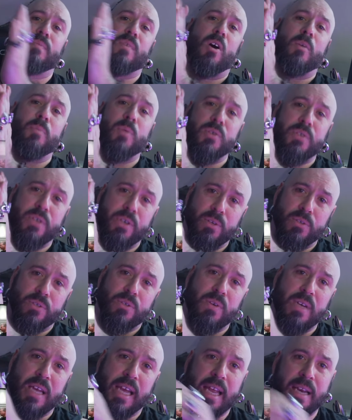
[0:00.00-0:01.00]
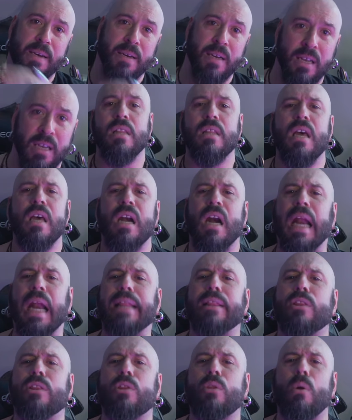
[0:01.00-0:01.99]
Hope to see you soon again. There are
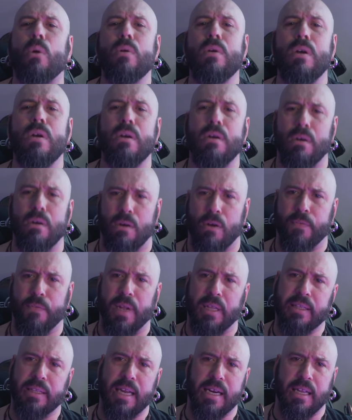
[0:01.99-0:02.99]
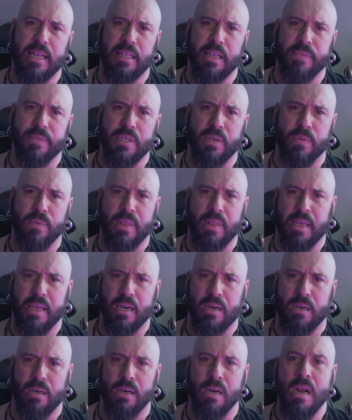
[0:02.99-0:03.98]
a ton of alternatives out
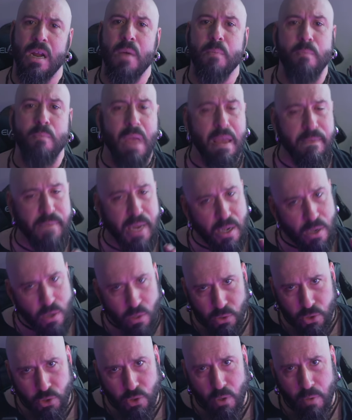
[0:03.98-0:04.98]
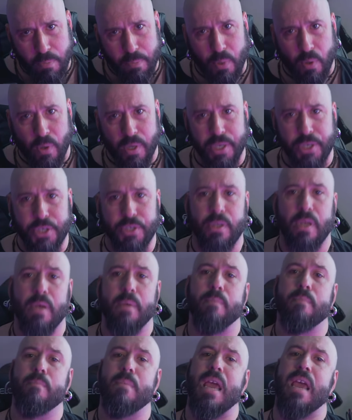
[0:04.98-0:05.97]
there, maybe not so polished,
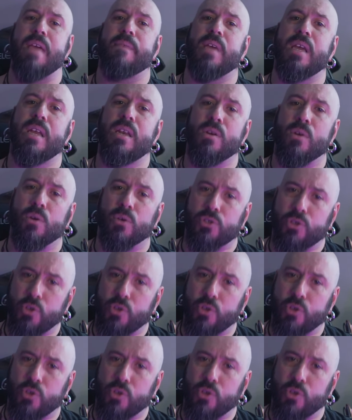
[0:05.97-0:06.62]
maybe not